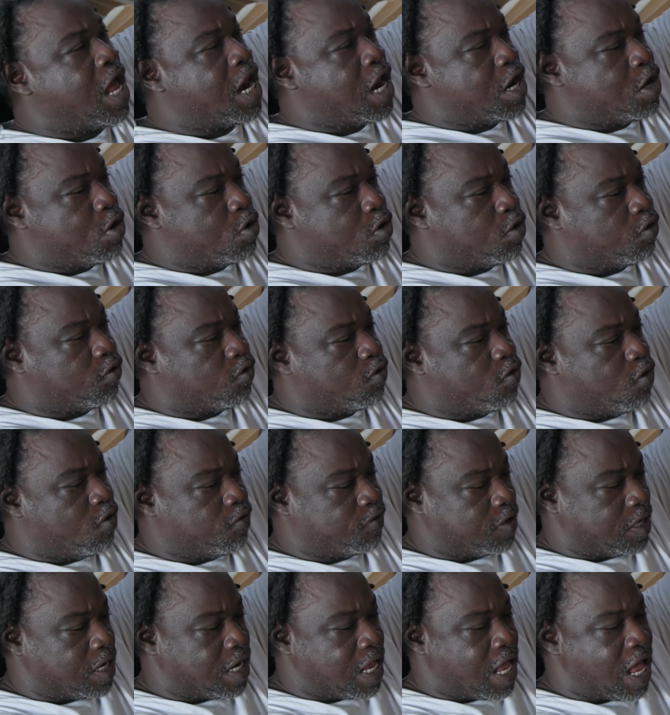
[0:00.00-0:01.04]
didn't know the grooves
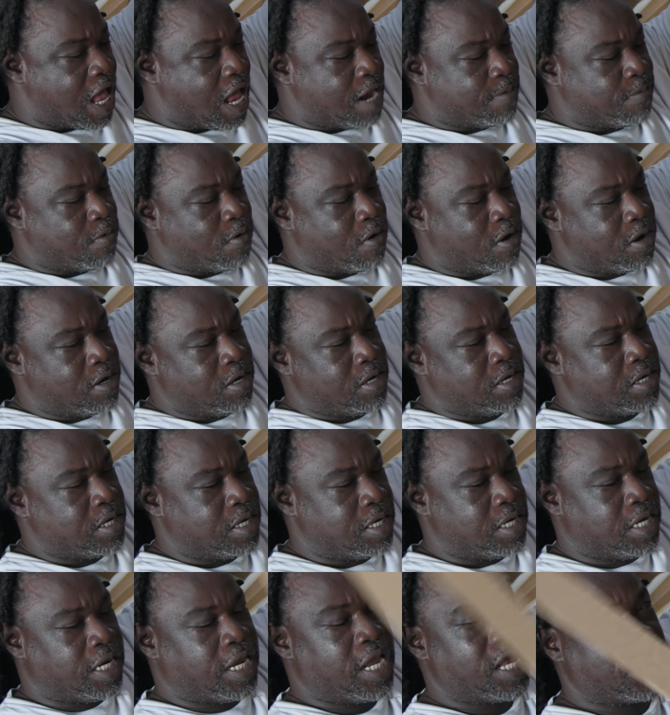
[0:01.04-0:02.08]
of the cardboard
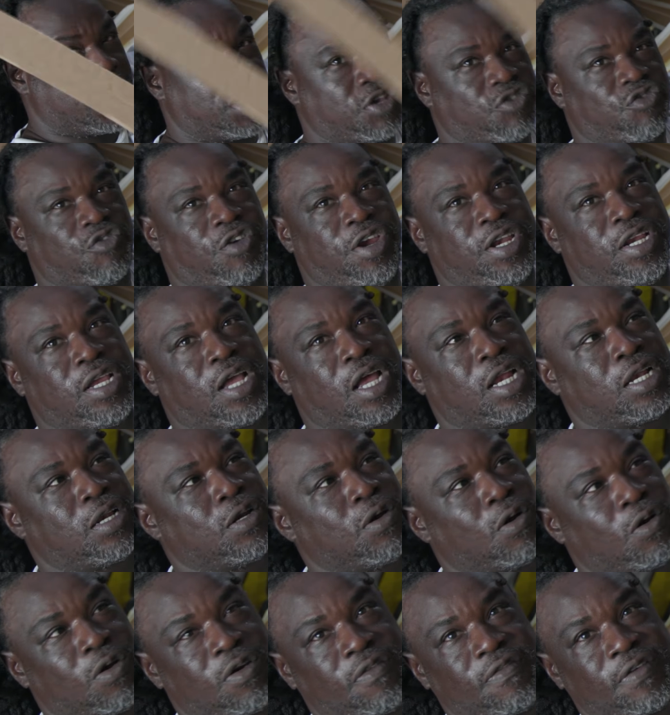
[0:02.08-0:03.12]
to get a straight cut
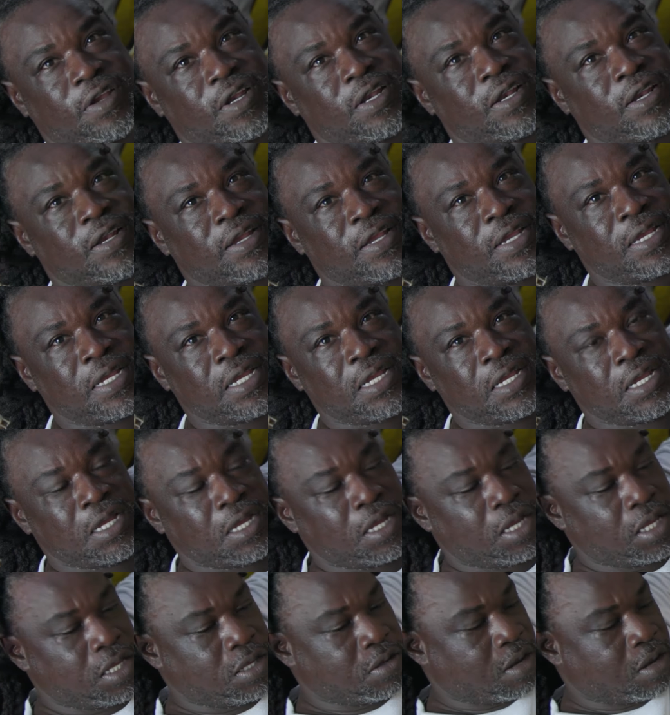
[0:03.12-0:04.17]
out of it. You